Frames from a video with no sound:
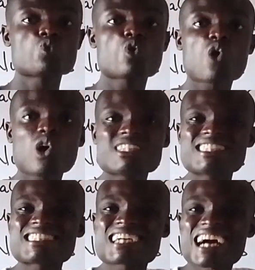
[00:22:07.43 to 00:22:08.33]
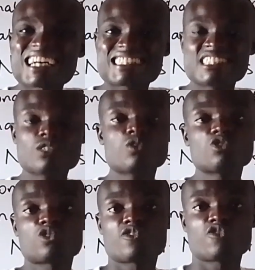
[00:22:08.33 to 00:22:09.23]
So all these
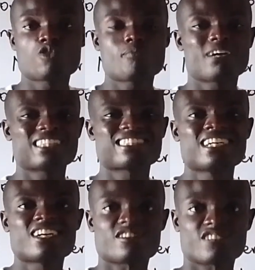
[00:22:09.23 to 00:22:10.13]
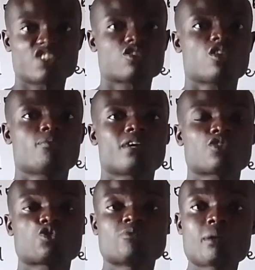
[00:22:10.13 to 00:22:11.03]
categories of numbers, rational
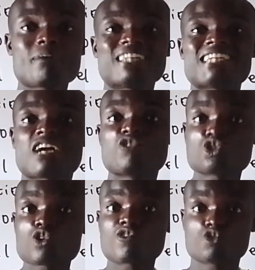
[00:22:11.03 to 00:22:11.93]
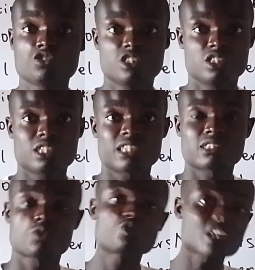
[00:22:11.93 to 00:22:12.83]
numbers. So remember, they are ratio of two
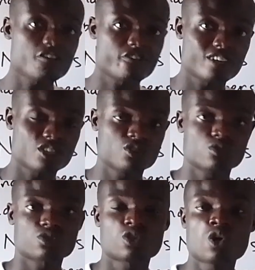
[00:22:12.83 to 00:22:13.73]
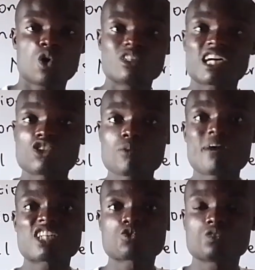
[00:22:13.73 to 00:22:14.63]
integers, which are fractions, or they are
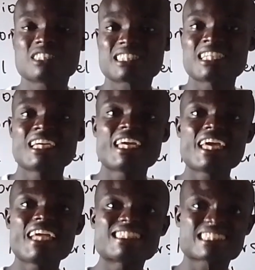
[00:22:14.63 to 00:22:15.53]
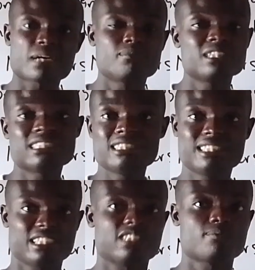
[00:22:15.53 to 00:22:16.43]
numbers with a
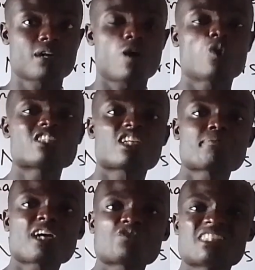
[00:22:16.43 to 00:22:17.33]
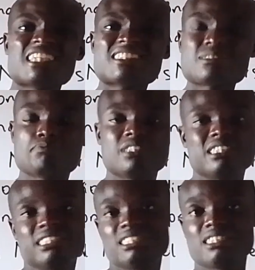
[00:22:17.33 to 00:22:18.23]
terminating decimal, or they are numbers with a
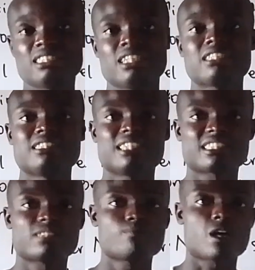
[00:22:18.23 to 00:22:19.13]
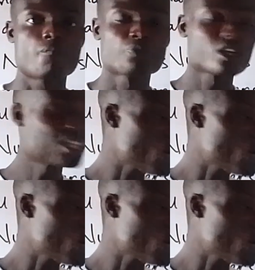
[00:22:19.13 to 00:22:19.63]
repeating decimal.